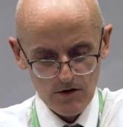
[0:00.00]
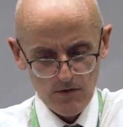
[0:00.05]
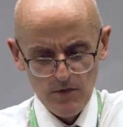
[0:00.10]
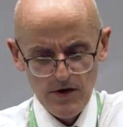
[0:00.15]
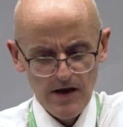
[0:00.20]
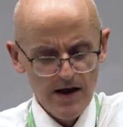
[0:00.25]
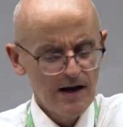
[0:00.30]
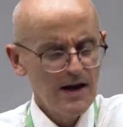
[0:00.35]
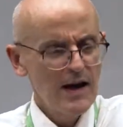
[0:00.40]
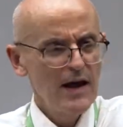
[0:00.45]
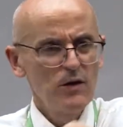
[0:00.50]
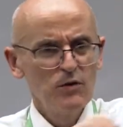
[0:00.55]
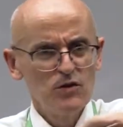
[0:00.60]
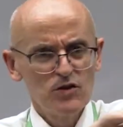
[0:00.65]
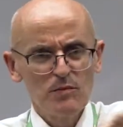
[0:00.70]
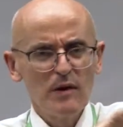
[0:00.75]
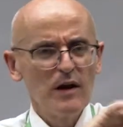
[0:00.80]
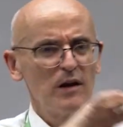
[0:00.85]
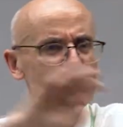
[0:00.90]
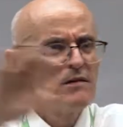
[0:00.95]
We had language
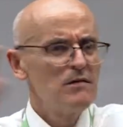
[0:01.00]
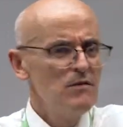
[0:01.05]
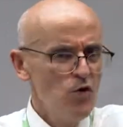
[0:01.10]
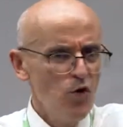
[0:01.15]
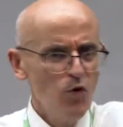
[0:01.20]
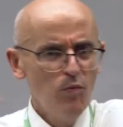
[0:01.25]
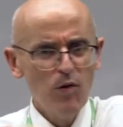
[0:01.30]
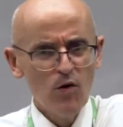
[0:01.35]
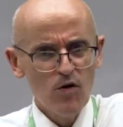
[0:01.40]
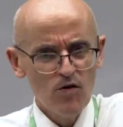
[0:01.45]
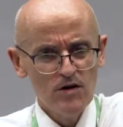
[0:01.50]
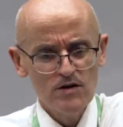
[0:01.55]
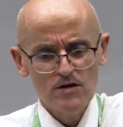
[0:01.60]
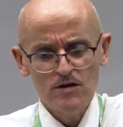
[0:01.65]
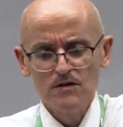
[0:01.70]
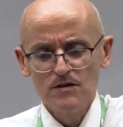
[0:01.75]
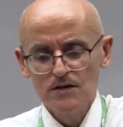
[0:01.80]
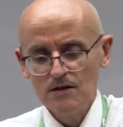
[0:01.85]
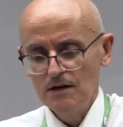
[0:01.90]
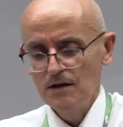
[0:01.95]
about no
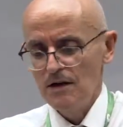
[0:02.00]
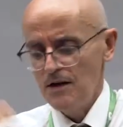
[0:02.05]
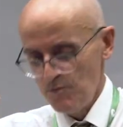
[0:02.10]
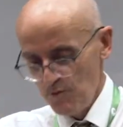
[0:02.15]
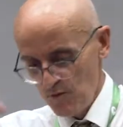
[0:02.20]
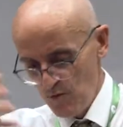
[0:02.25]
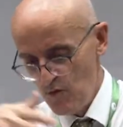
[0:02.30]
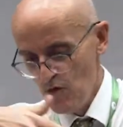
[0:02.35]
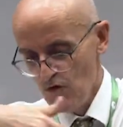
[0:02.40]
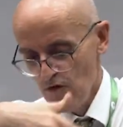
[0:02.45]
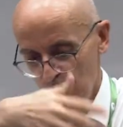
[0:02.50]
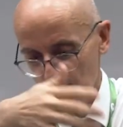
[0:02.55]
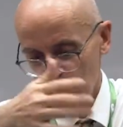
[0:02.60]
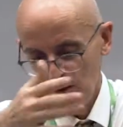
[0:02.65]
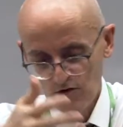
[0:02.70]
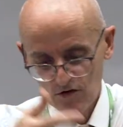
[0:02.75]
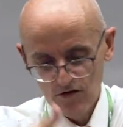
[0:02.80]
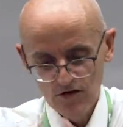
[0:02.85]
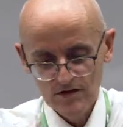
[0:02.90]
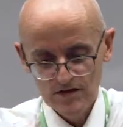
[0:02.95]
borders, and I'm moving
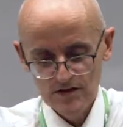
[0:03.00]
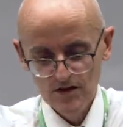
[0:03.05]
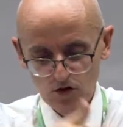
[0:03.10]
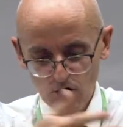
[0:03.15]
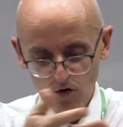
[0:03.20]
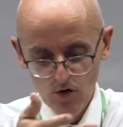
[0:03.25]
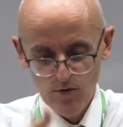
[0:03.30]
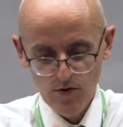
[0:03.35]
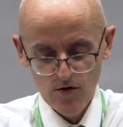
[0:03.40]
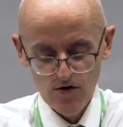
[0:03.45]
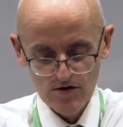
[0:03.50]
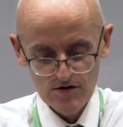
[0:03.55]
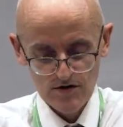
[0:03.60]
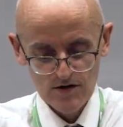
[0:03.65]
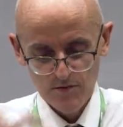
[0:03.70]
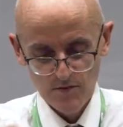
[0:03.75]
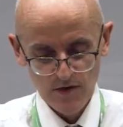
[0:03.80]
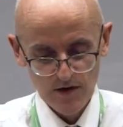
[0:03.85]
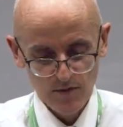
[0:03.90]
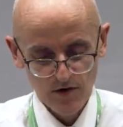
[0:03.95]
now across a no border
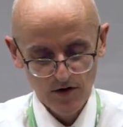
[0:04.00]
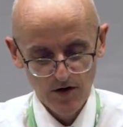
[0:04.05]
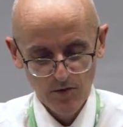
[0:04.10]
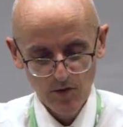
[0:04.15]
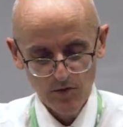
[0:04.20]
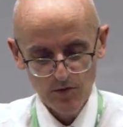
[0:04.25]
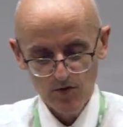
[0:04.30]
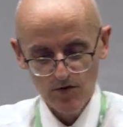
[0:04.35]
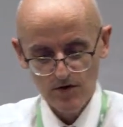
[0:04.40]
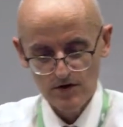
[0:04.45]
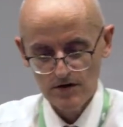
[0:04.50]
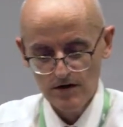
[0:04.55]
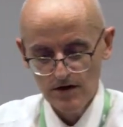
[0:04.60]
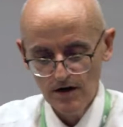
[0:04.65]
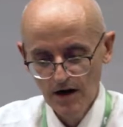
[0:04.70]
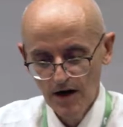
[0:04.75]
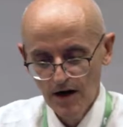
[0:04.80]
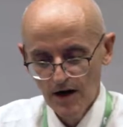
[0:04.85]
that might become a border.